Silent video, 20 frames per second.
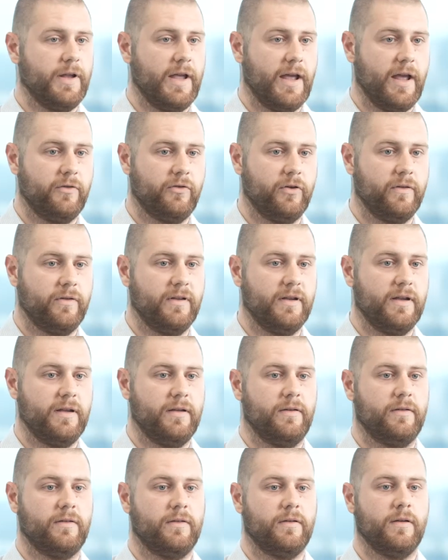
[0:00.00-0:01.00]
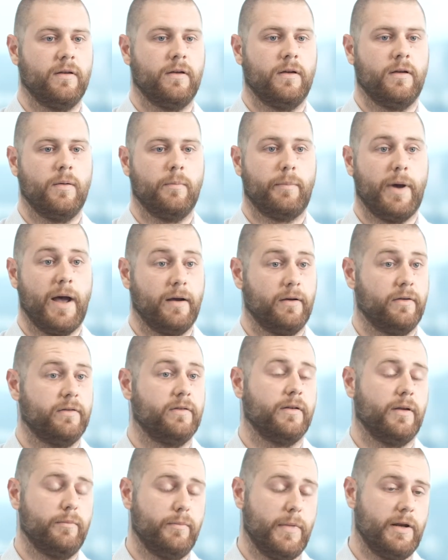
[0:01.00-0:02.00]
agencies, banks,
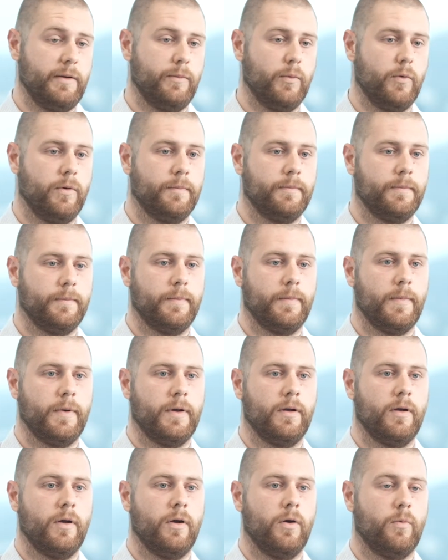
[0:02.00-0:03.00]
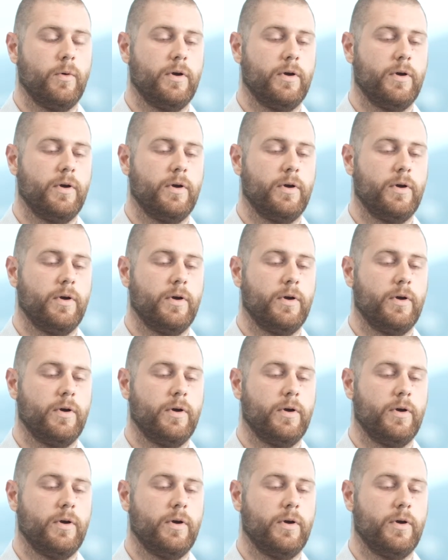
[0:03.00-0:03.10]
and many more. We